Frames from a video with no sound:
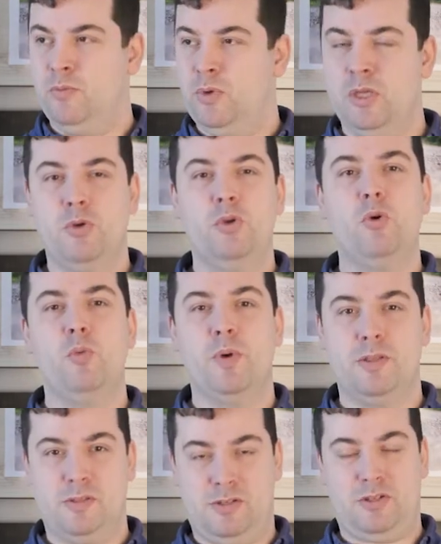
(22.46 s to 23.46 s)

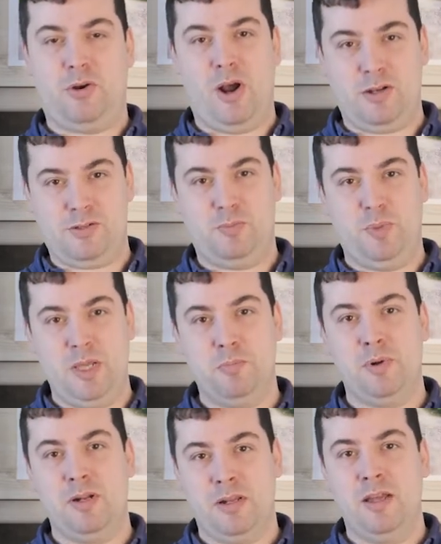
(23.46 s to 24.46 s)
humans trust
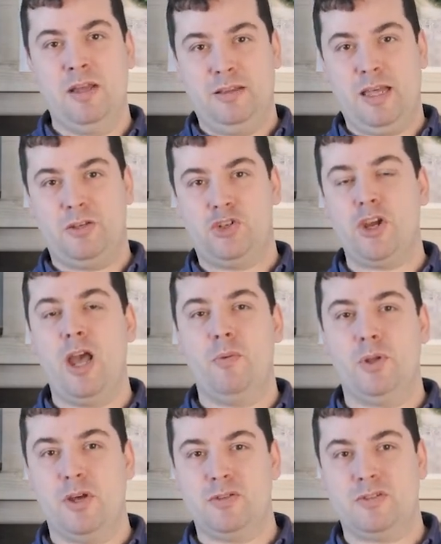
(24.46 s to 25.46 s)
people that share
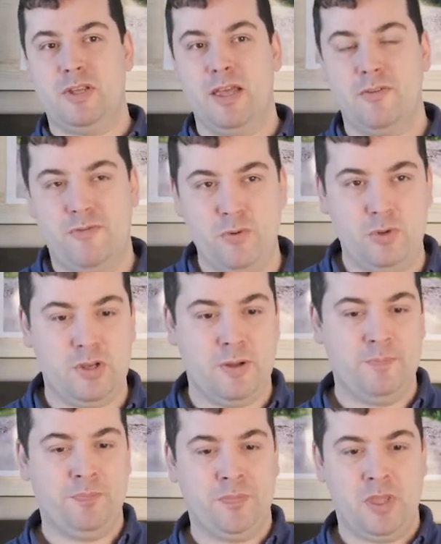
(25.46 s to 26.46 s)
with us their food,
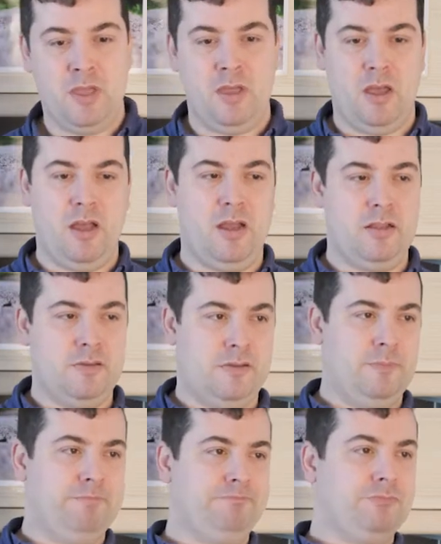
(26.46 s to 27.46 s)
and
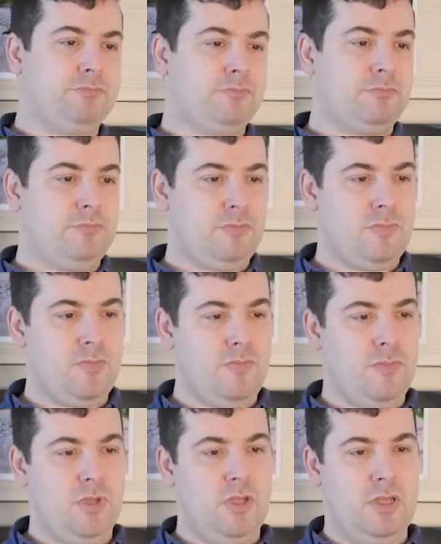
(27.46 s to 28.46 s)

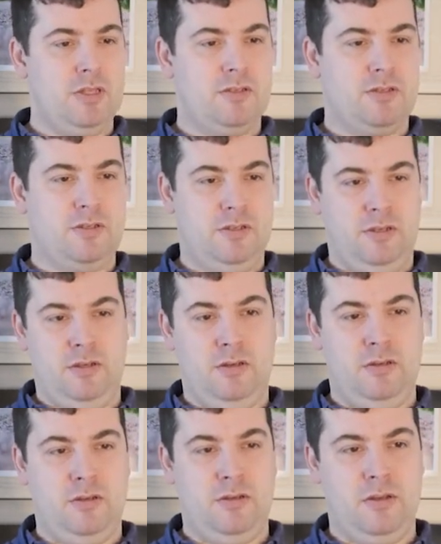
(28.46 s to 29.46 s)
it's
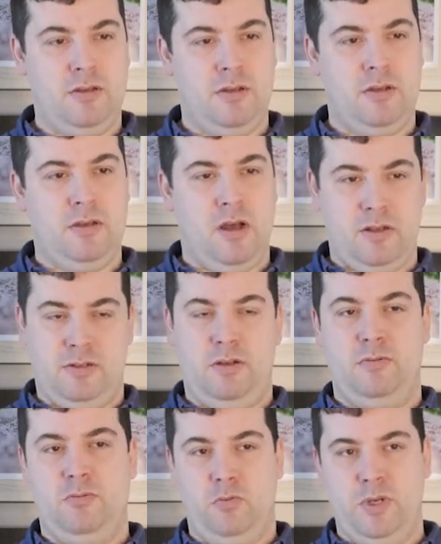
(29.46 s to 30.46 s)

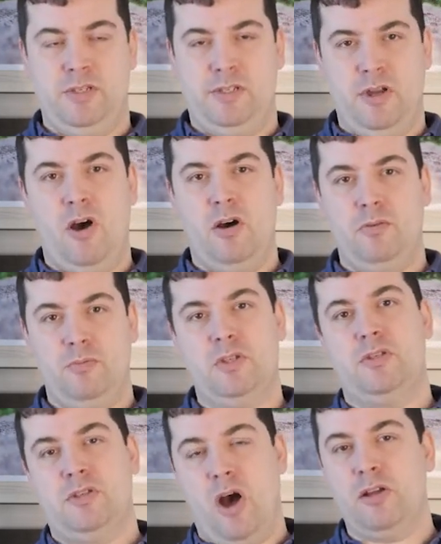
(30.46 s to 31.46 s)
also we
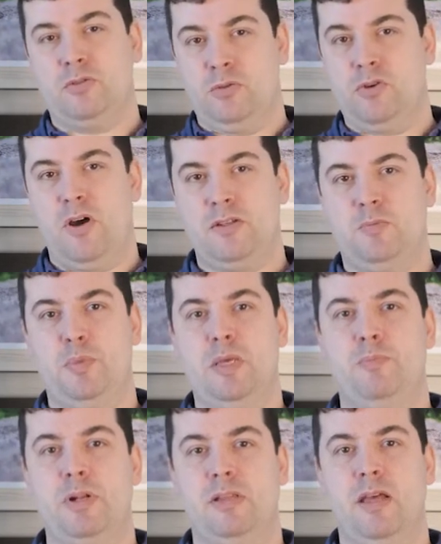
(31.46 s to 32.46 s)
start to trust
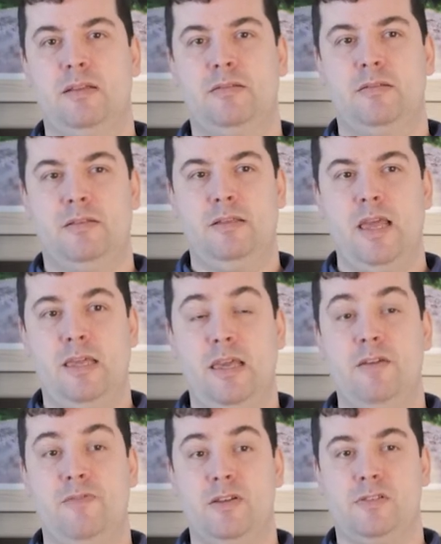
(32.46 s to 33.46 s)
people that they
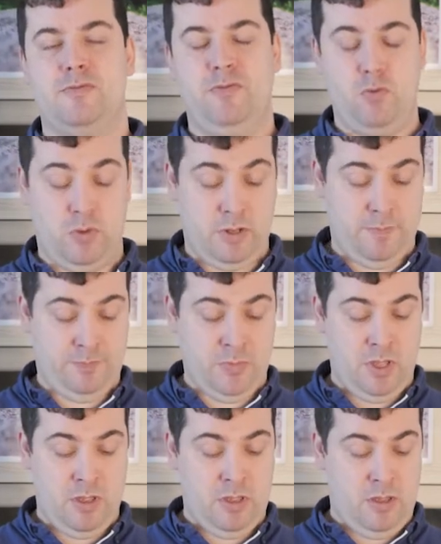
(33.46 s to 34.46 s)
give us food,
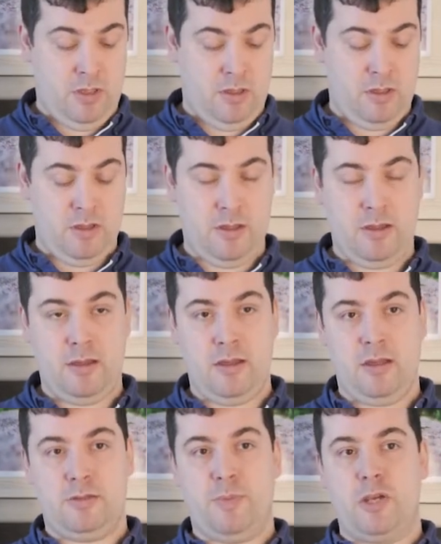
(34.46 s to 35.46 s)

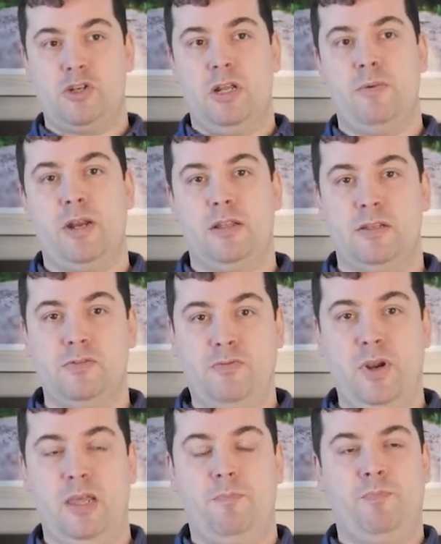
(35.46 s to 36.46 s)
especially when it is
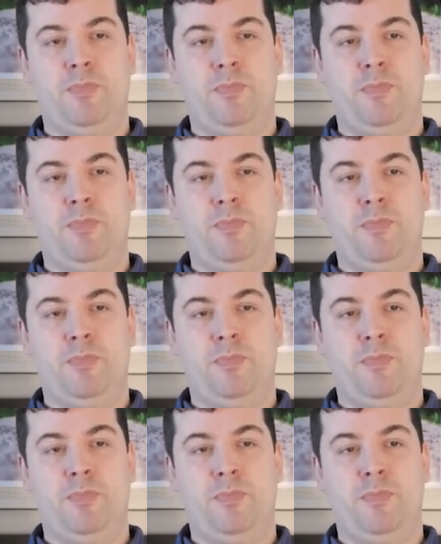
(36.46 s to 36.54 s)
free.